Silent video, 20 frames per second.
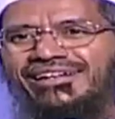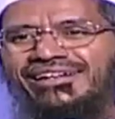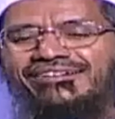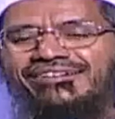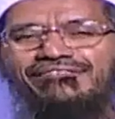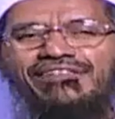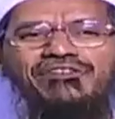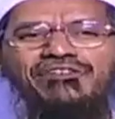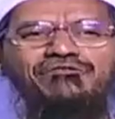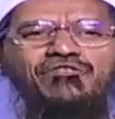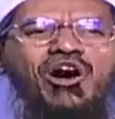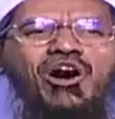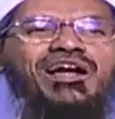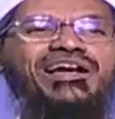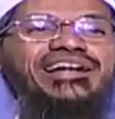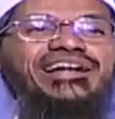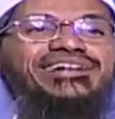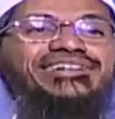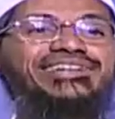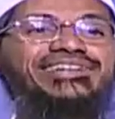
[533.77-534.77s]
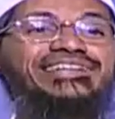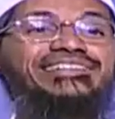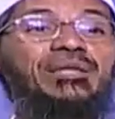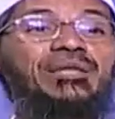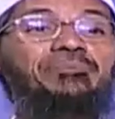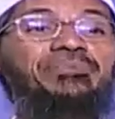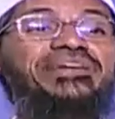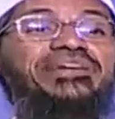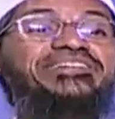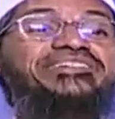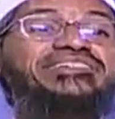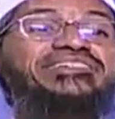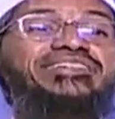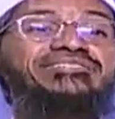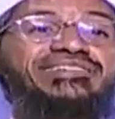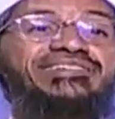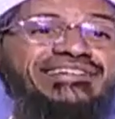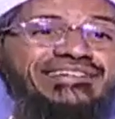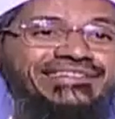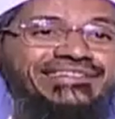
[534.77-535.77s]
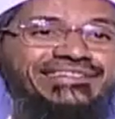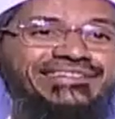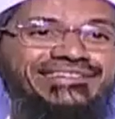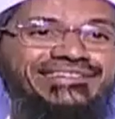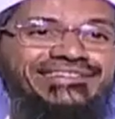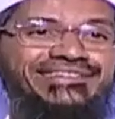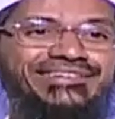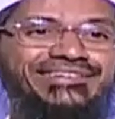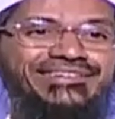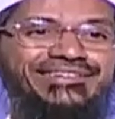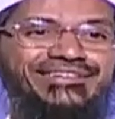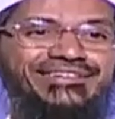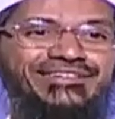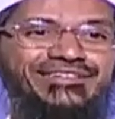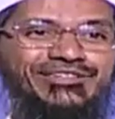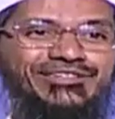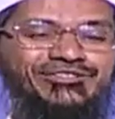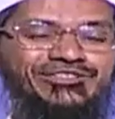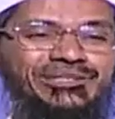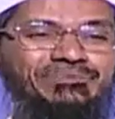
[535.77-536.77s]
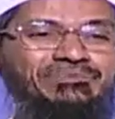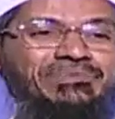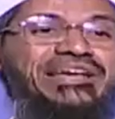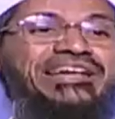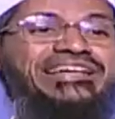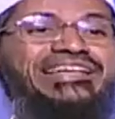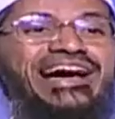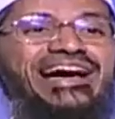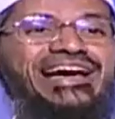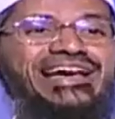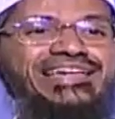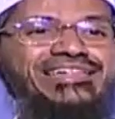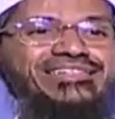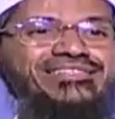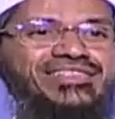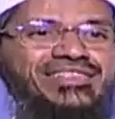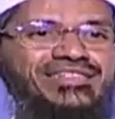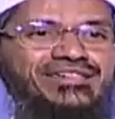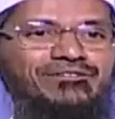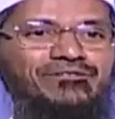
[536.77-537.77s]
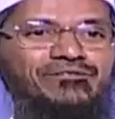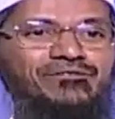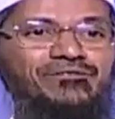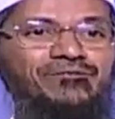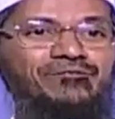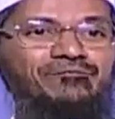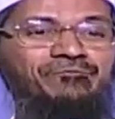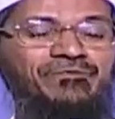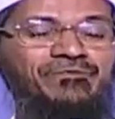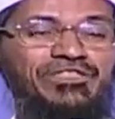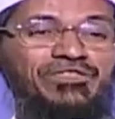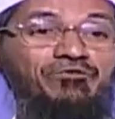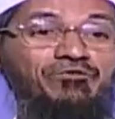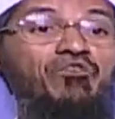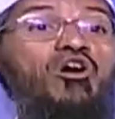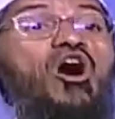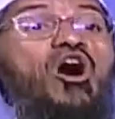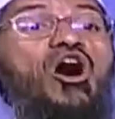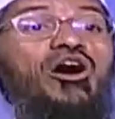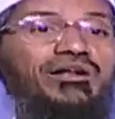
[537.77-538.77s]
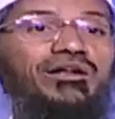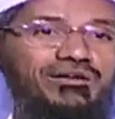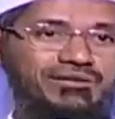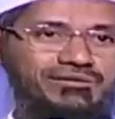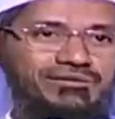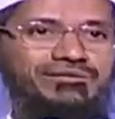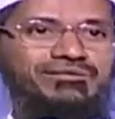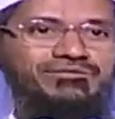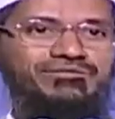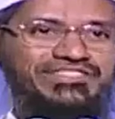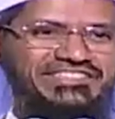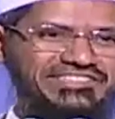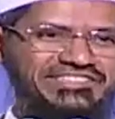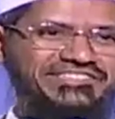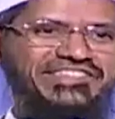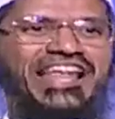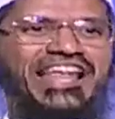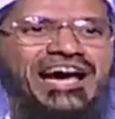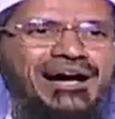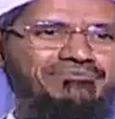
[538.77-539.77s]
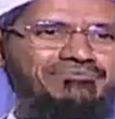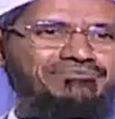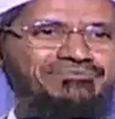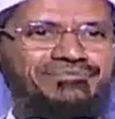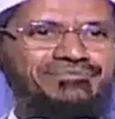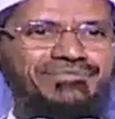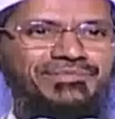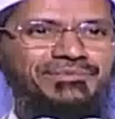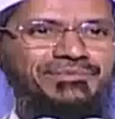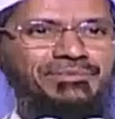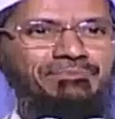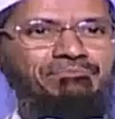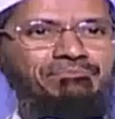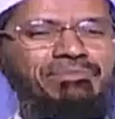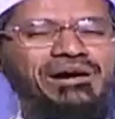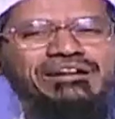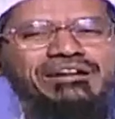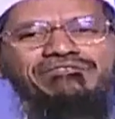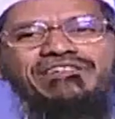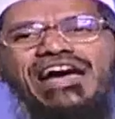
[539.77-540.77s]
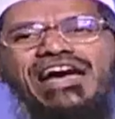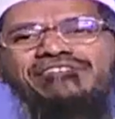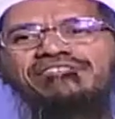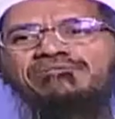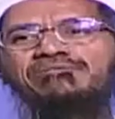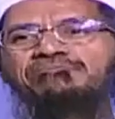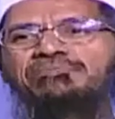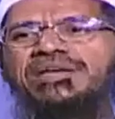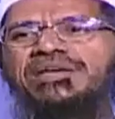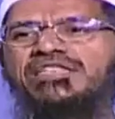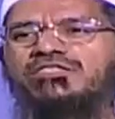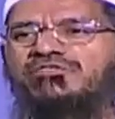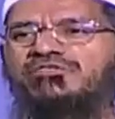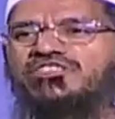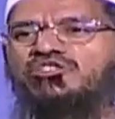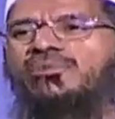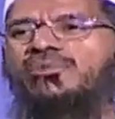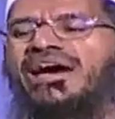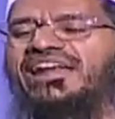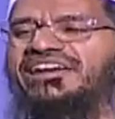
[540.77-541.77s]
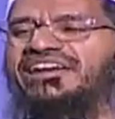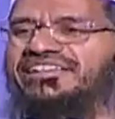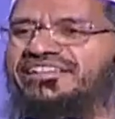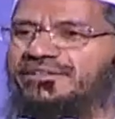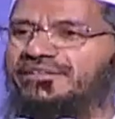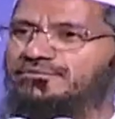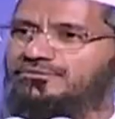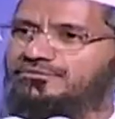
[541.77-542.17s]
We have called it the Peace TV. So the media is with war, with Islam, but we are with peace, with humanity.